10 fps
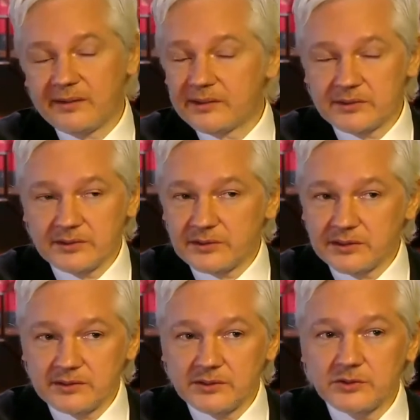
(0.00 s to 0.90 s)
I think
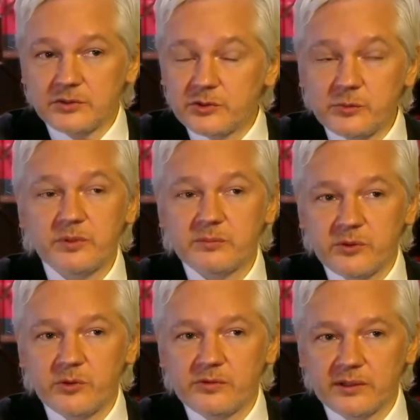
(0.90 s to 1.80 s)
it's a stupid
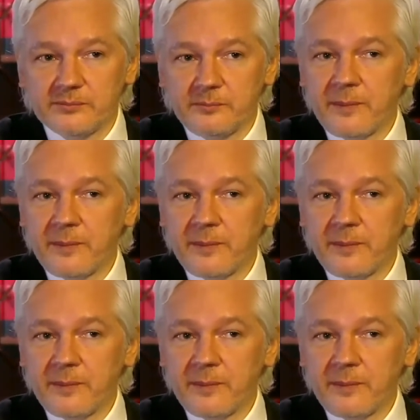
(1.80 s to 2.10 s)
maneuver.